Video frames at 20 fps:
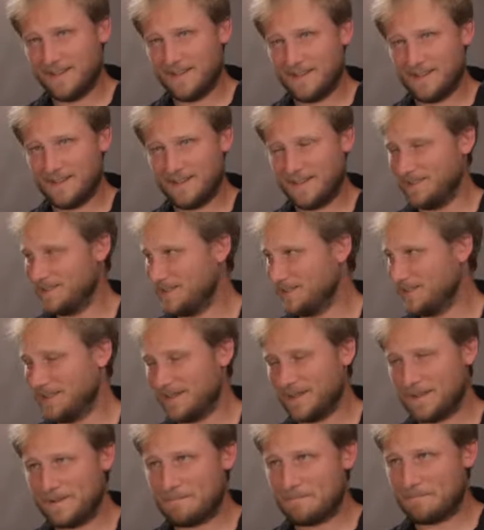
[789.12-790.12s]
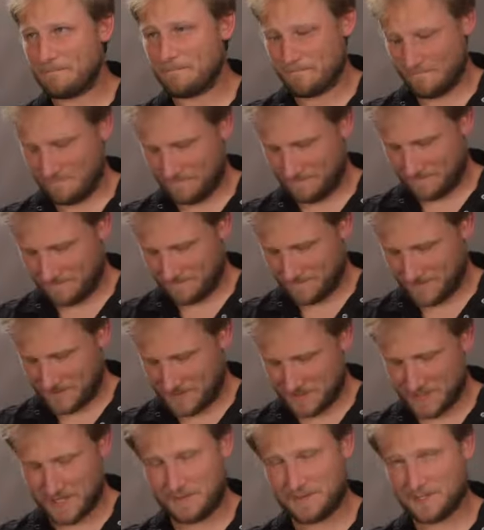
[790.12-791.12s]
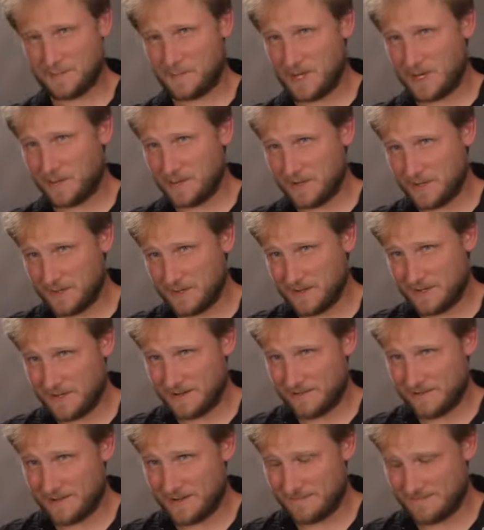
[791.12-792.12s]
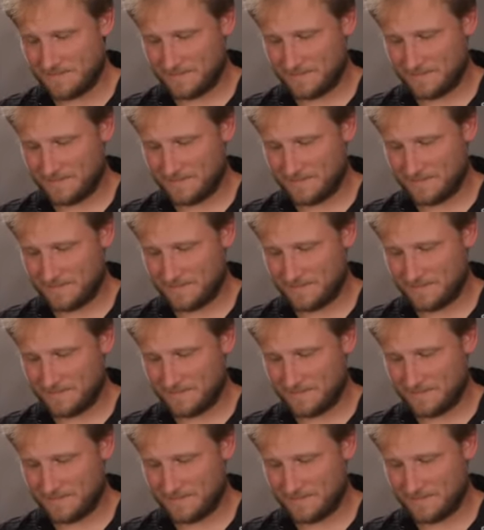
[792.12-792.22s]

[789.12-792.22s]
Okay, look. She got this banquet going down, right?